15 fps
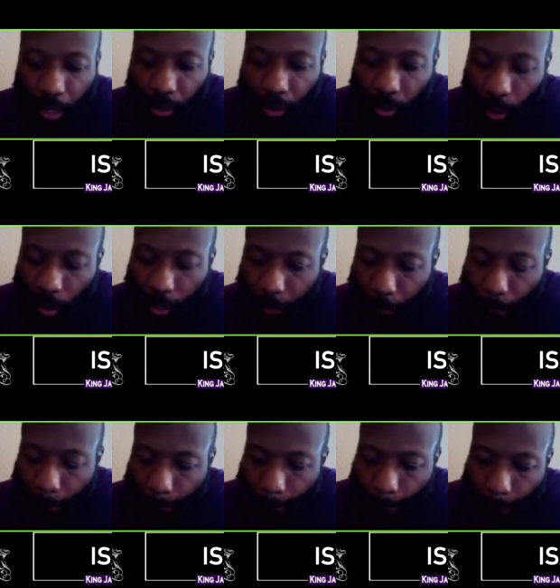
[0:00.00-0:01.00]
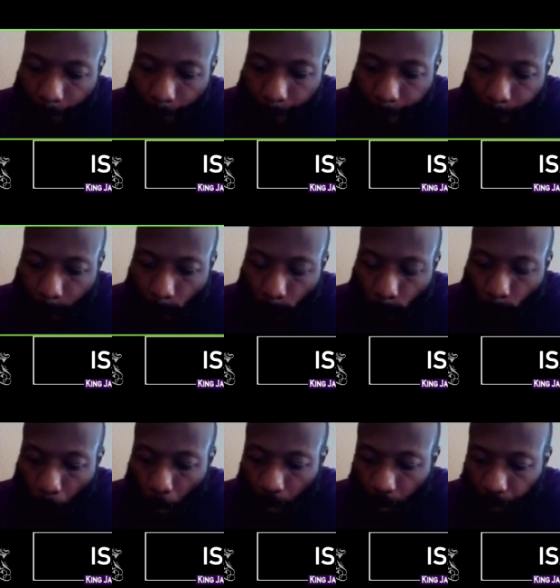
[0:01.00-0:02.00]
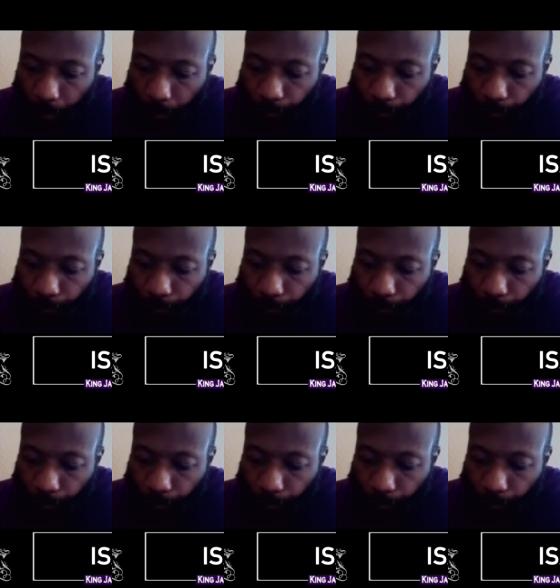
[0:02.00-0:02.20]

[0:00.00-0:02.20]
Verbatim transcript: Go ahead. And their fear